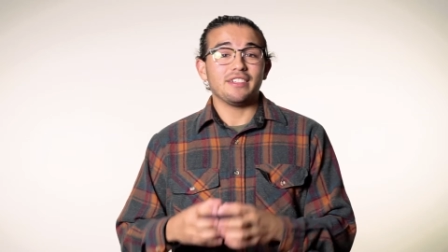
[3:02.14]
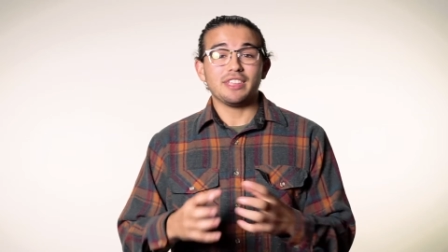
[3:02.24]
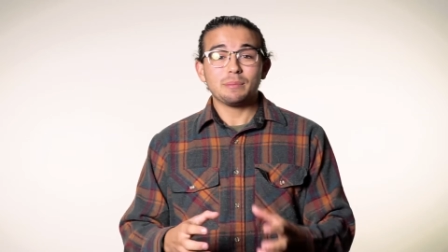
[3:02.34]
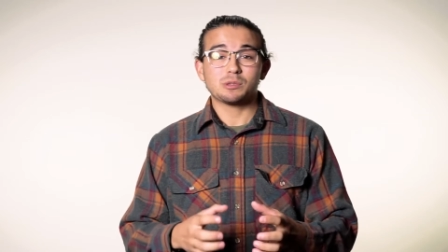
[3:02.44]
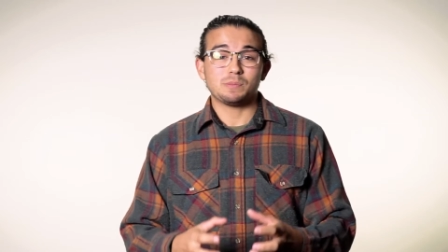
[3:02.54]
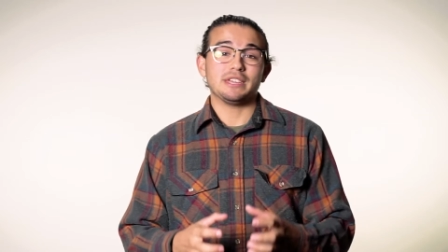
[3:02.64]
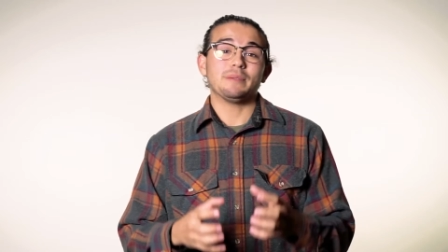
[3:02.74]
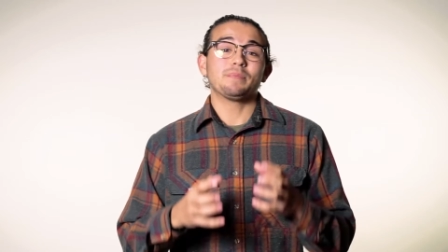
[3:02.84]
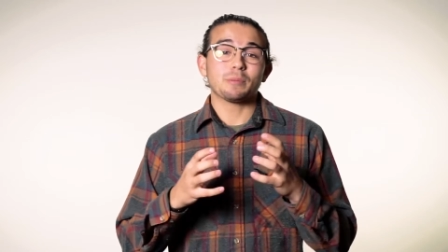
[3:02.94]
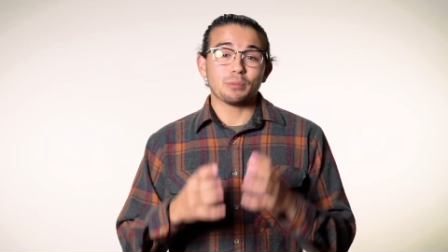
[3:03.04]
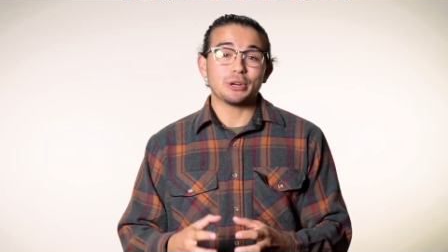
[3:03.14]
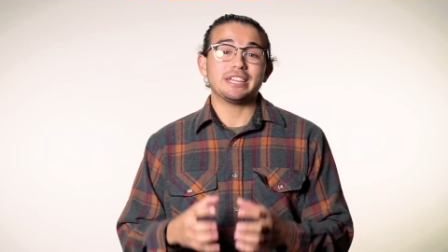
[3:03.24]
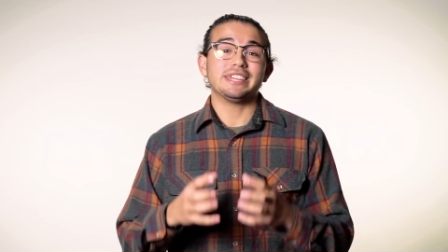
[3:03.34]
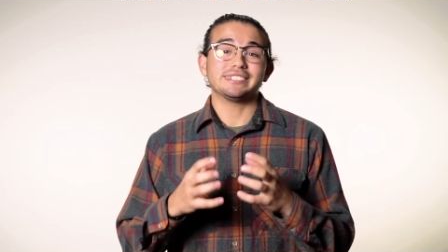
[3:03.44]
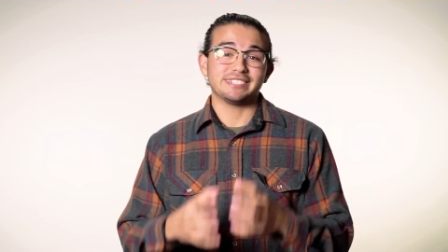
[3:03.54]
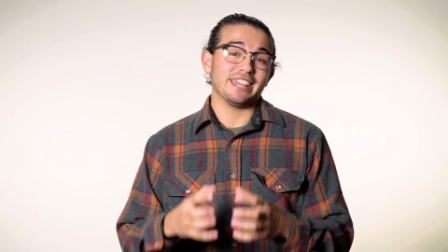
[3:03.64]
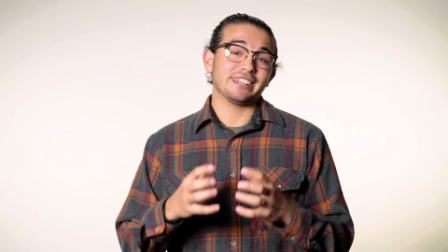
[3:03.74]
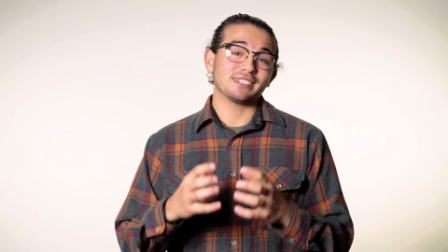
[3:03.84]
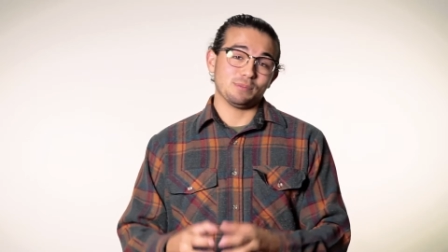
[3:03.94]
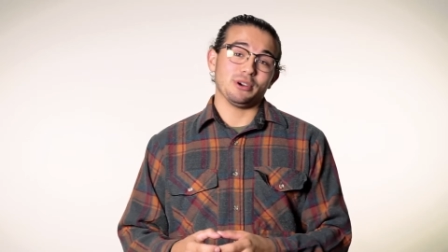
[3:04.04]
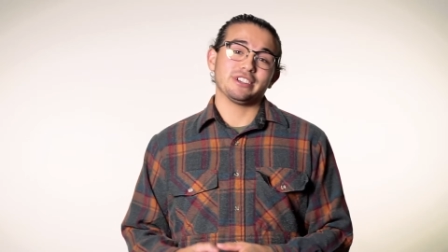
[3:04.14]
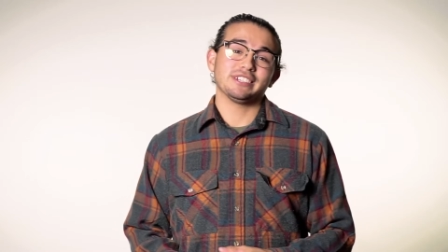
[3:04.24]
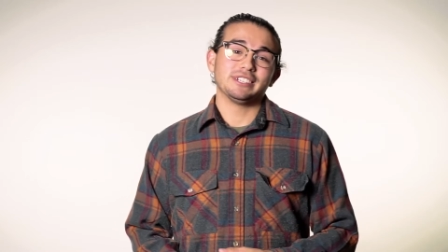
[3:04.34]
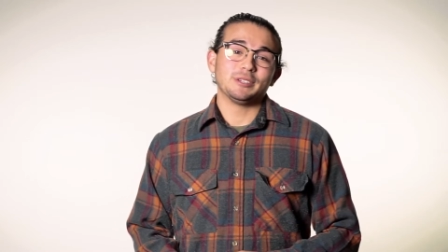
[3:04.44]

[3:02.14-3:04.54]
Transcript: and they must be pretty dang smart.